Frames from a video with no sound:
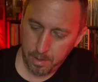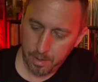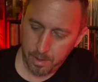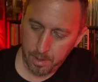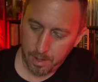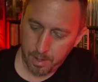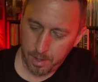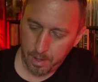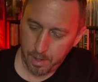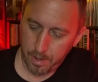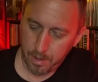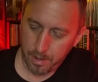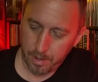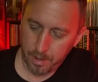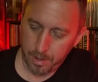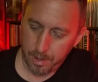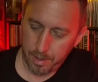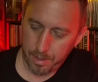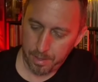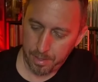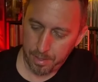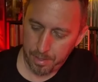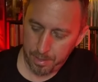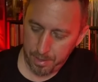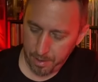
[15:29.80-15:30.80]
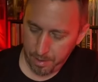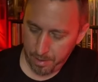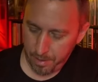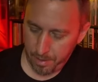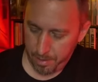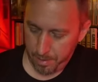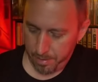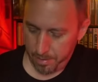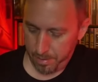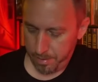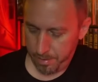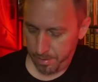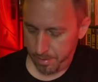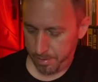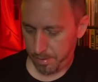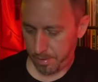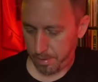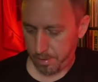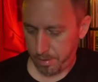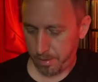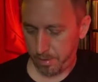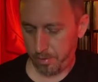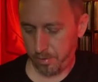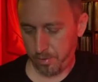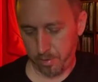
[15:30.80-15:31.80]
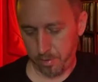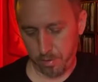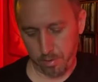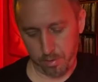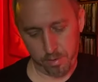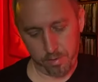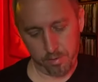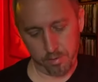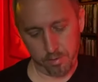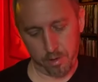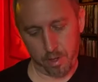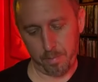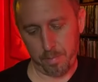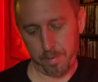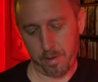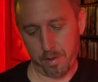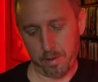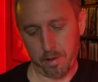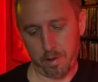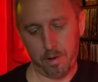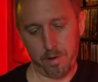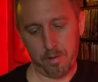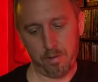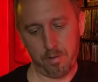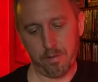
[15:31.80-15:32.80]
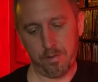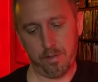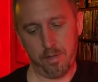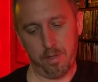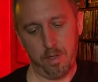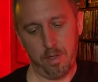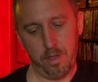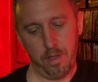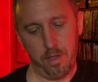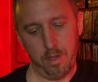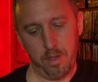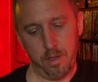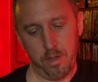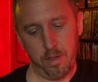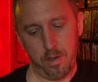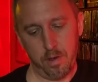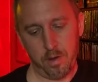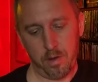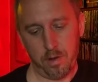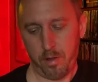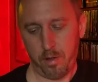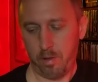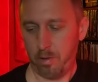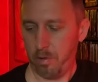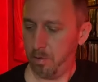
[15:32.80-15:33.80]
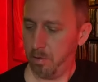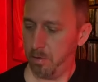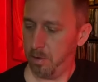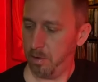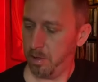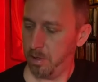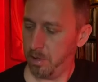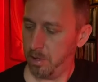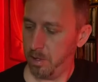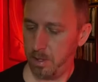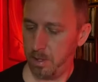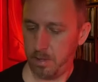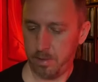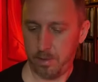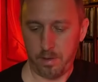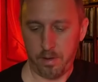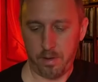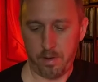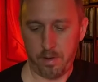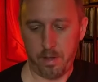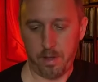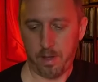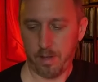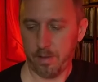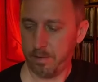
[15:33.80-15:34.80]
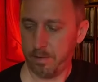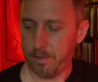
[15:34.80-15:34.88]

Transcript: And I think I showed these lobby cards. No, I did not.